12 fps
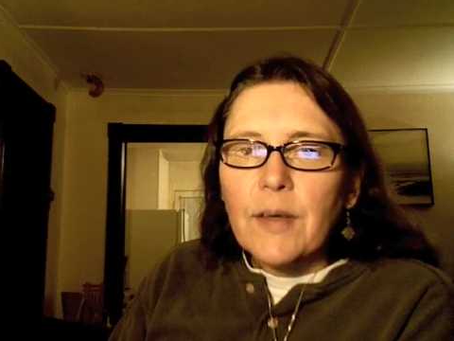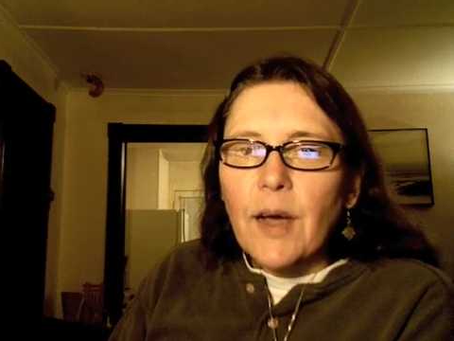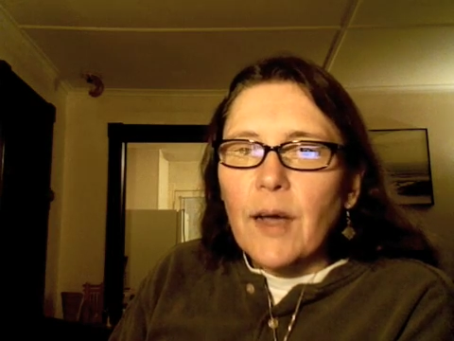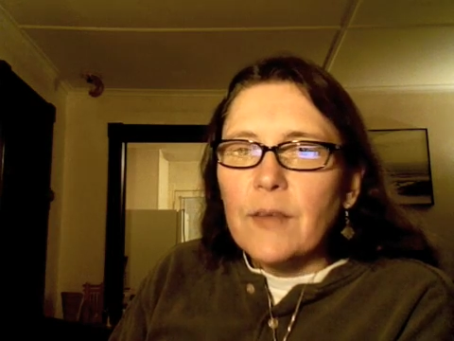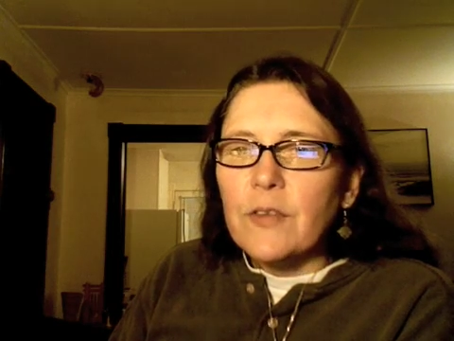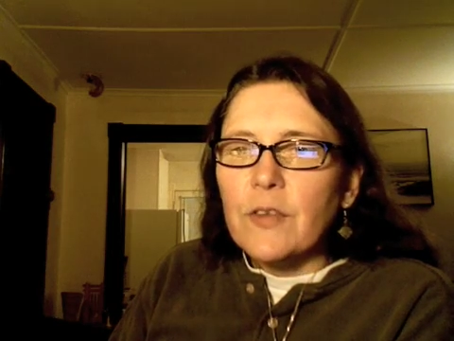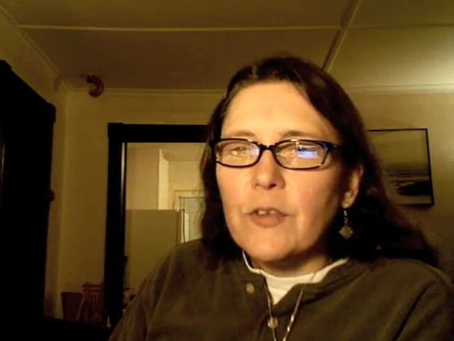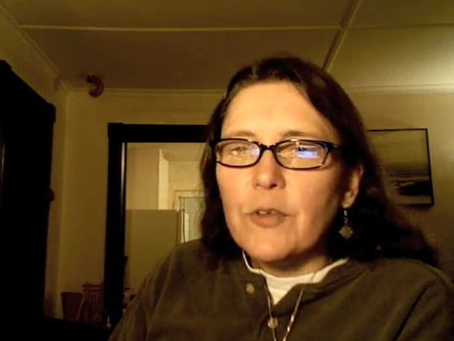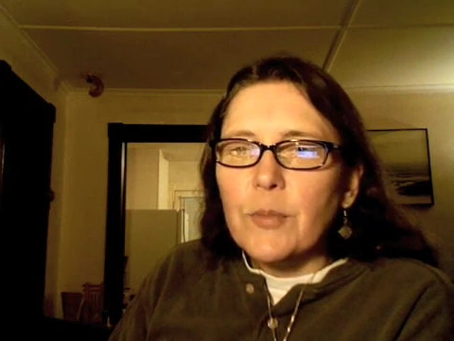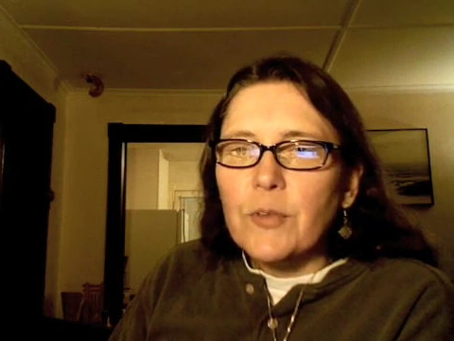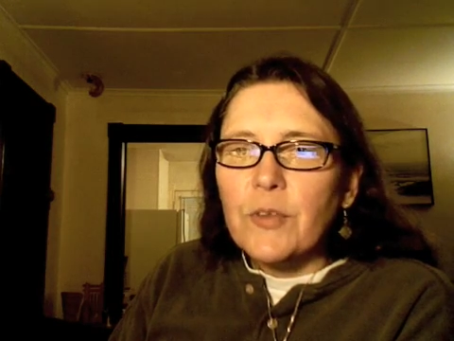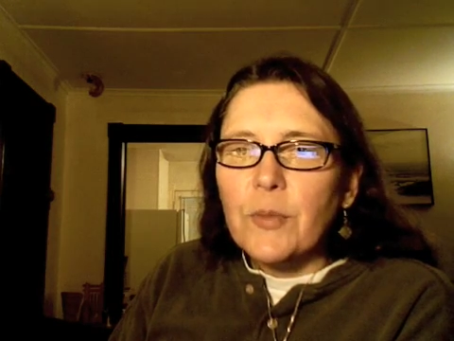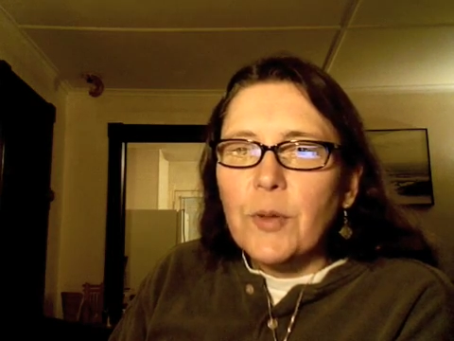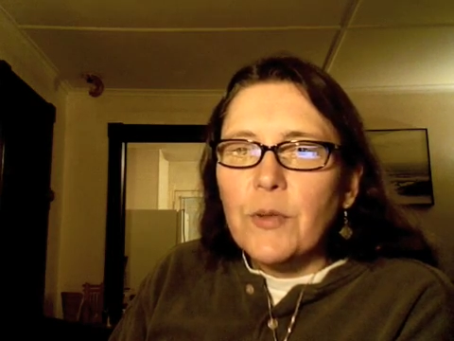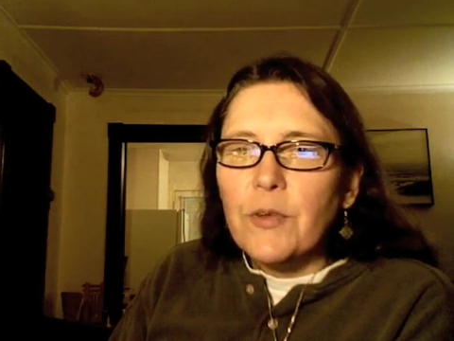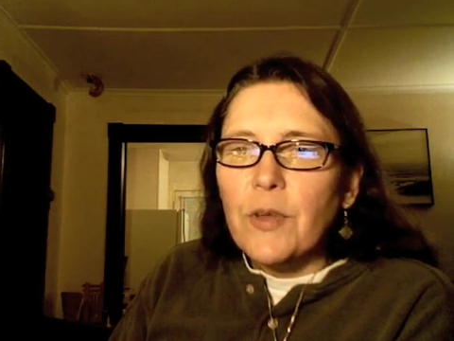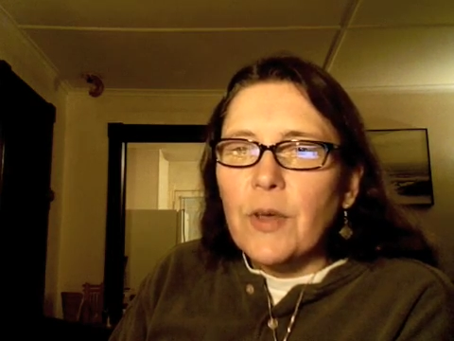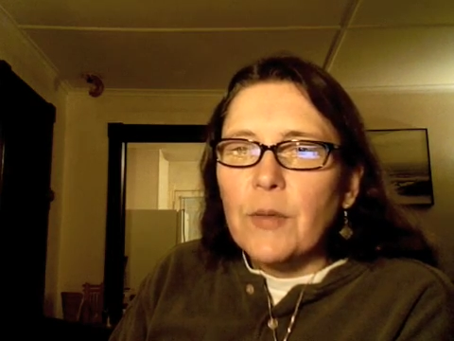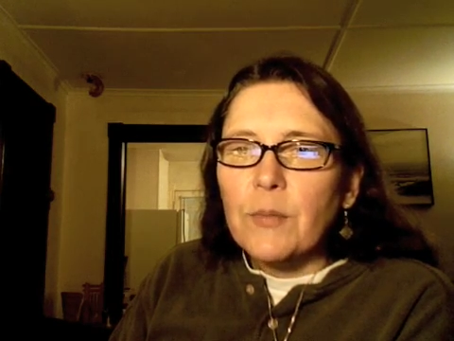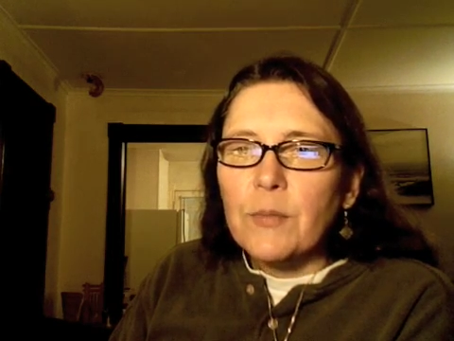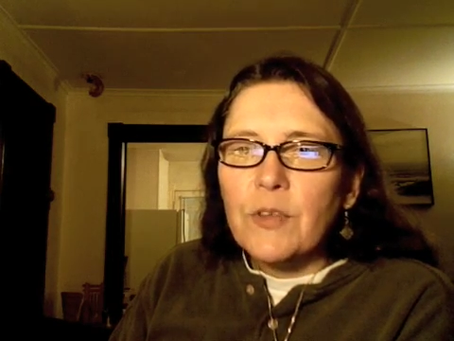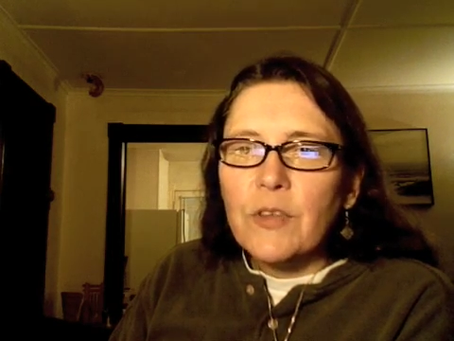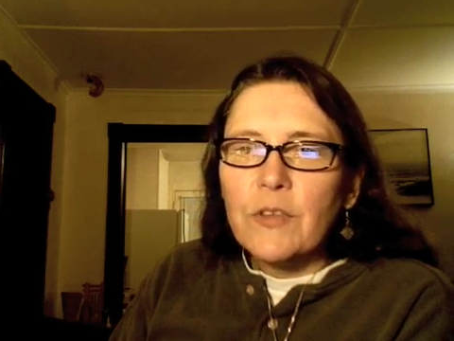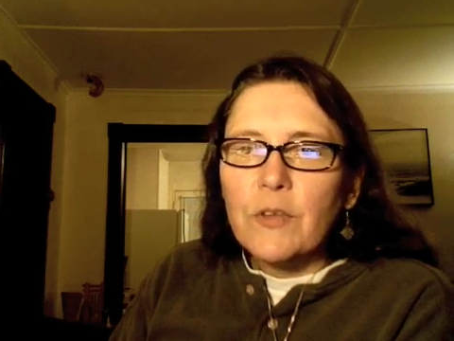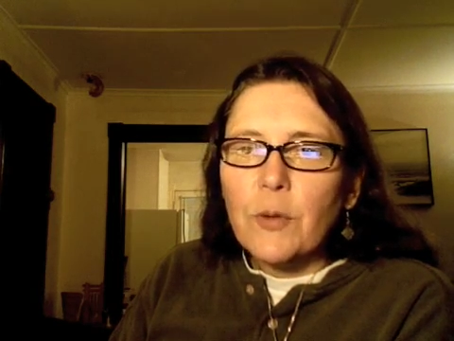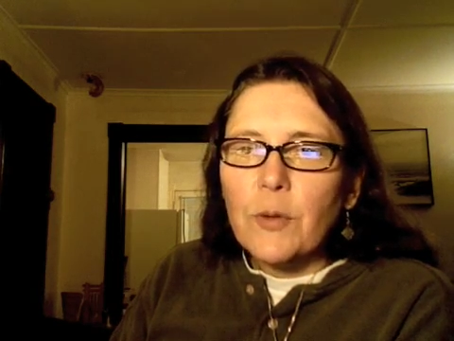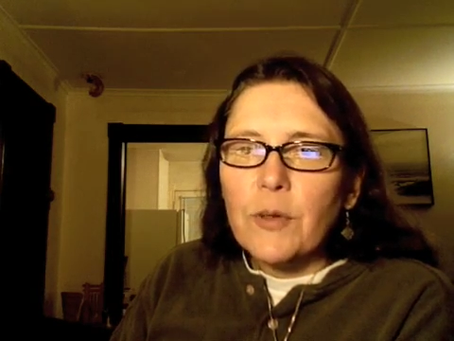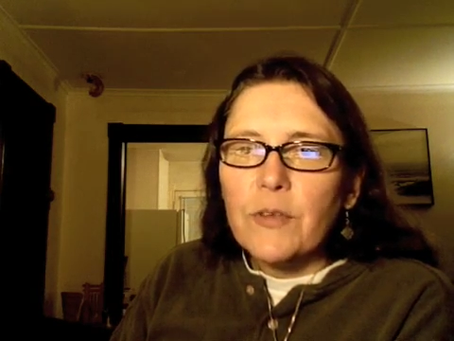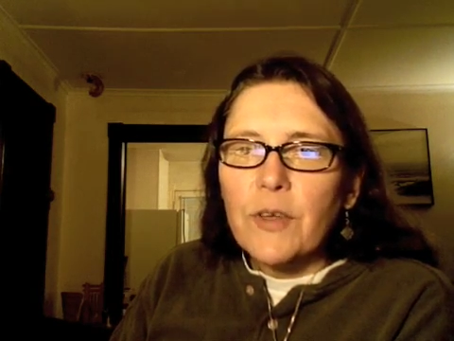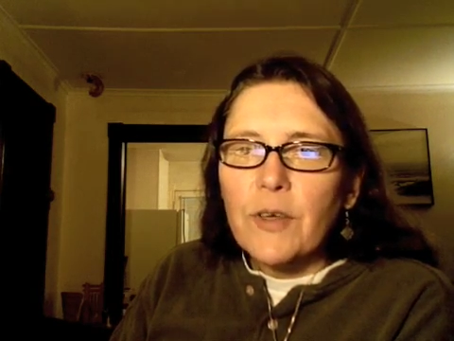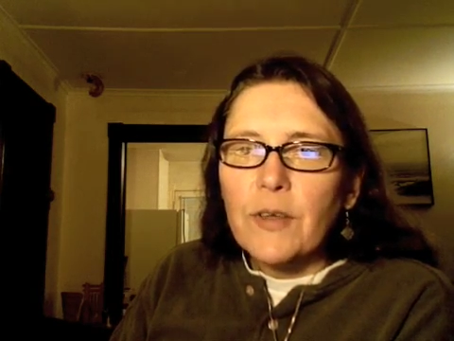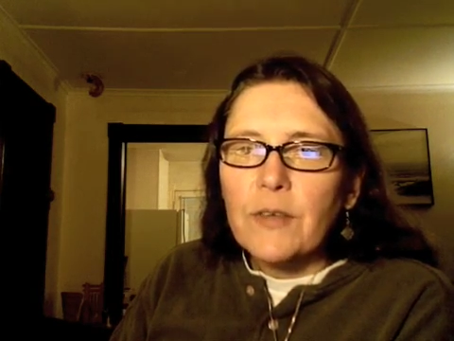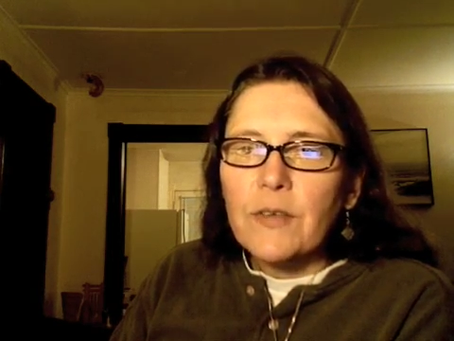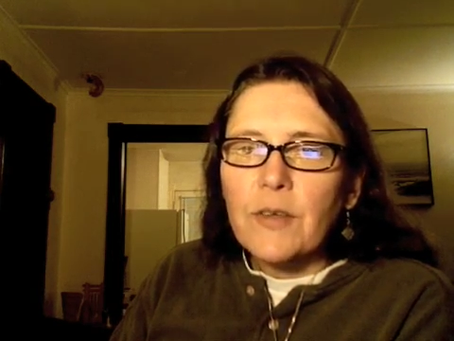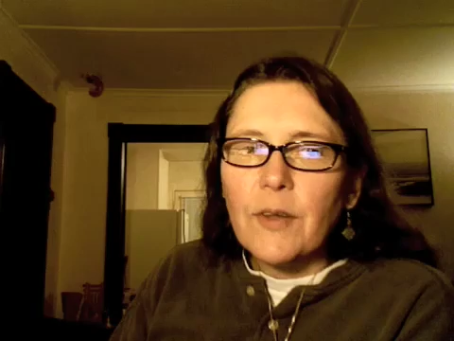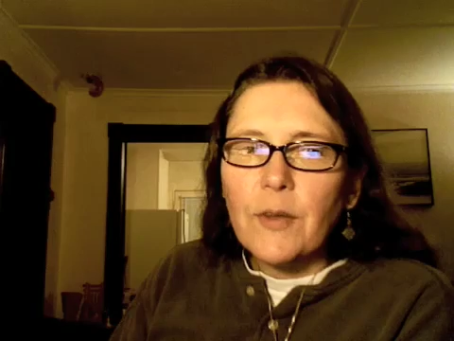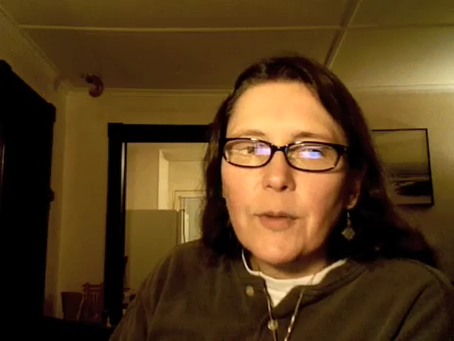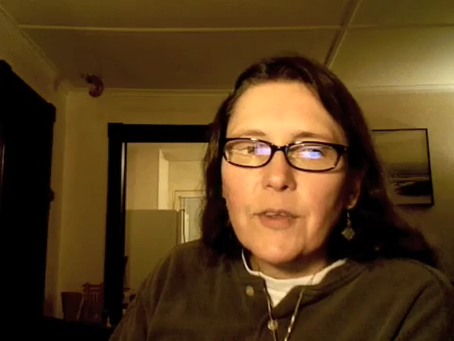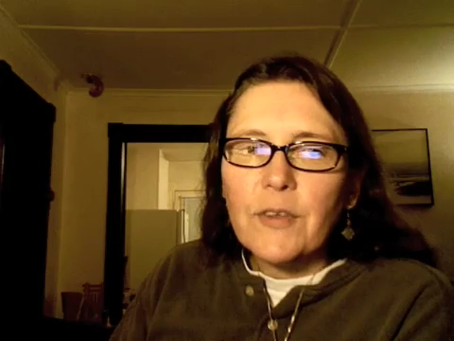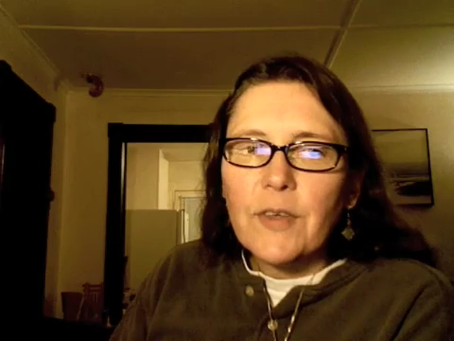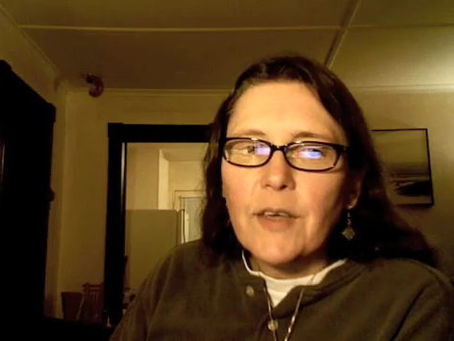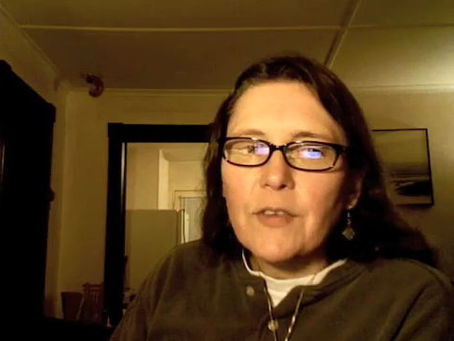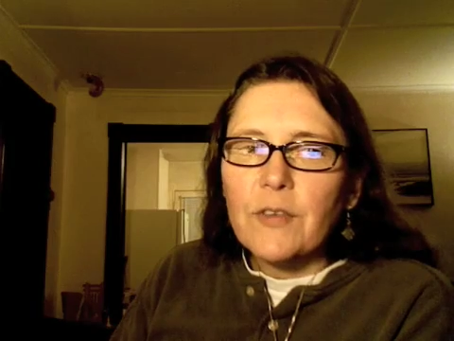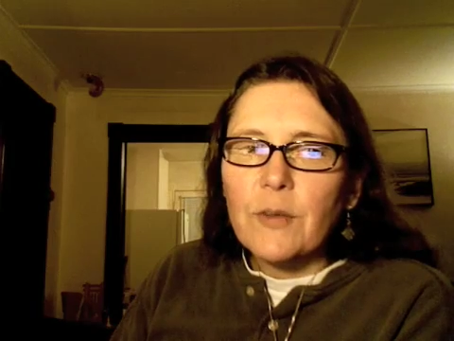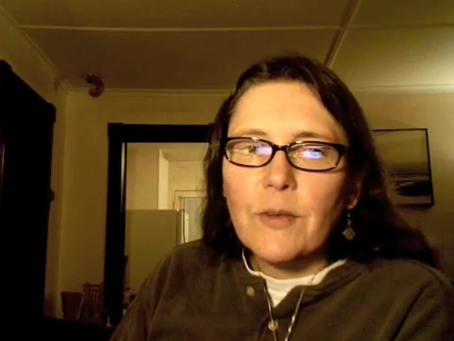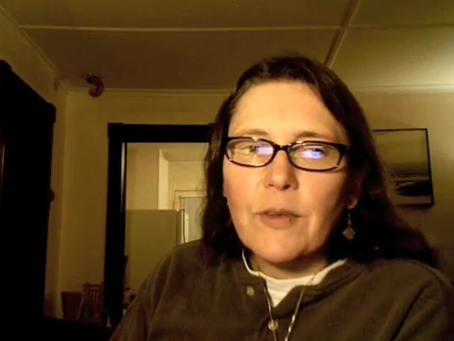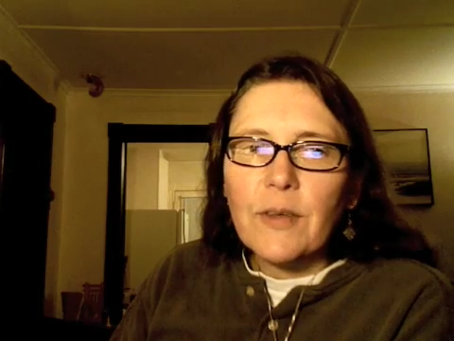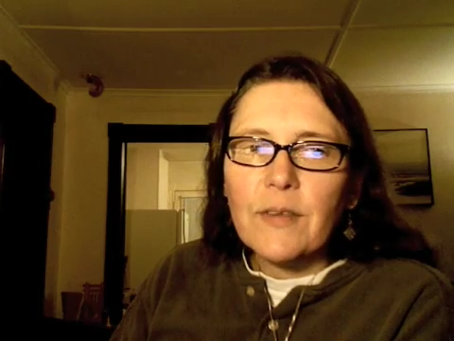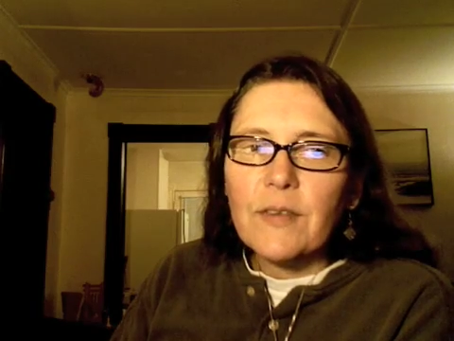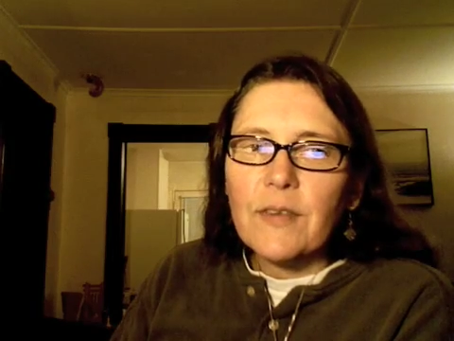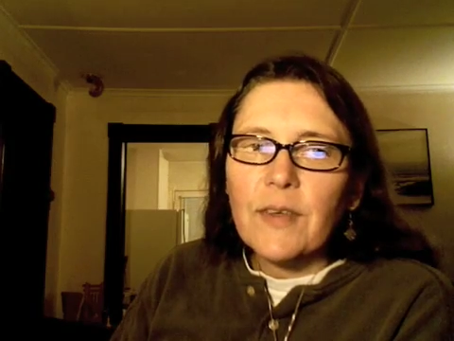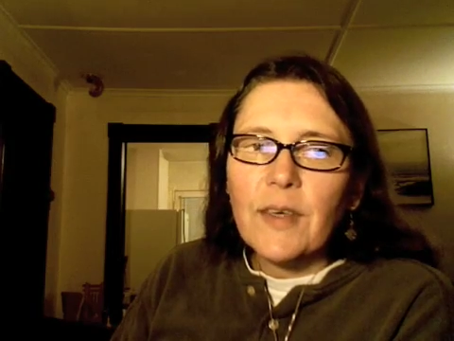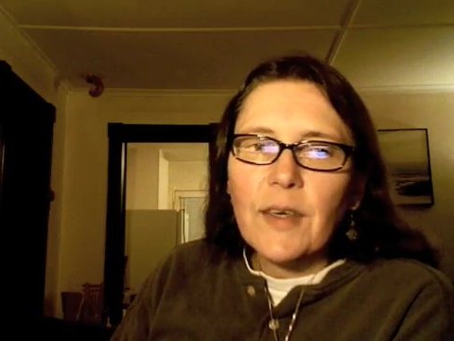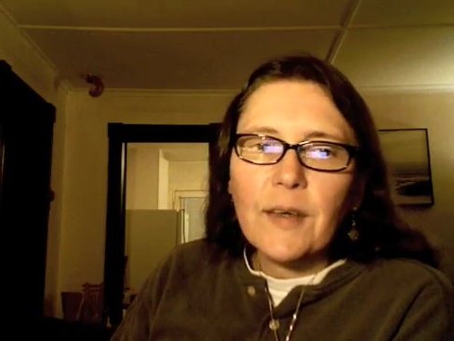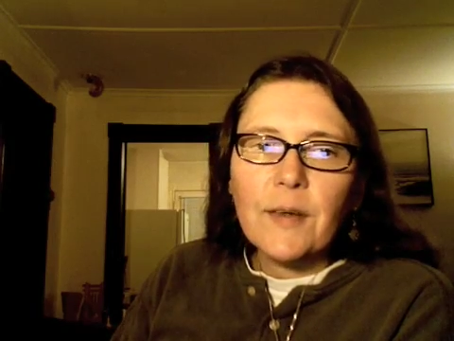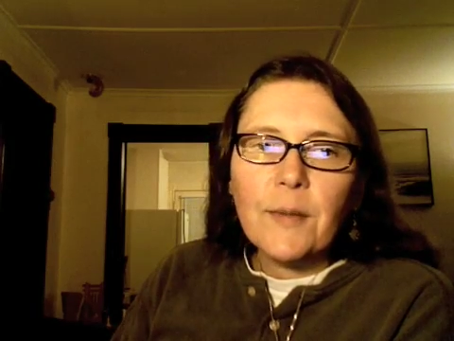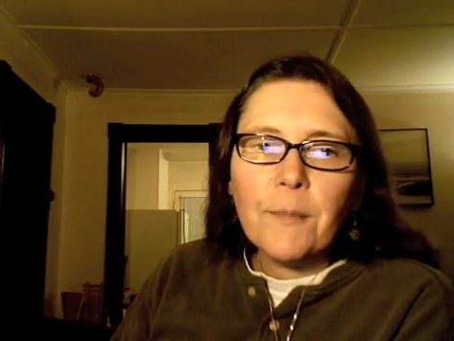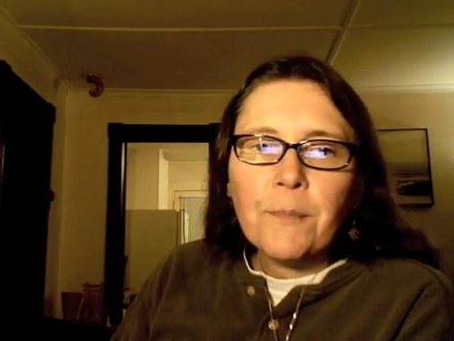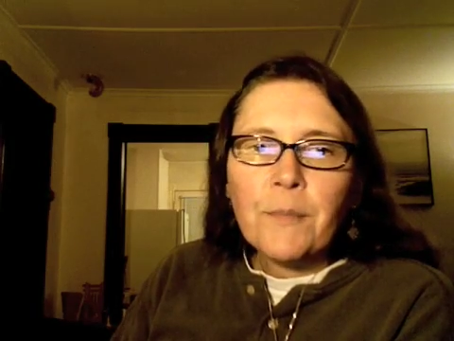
constant trips to museums, historic sites, and other educational things as a kid,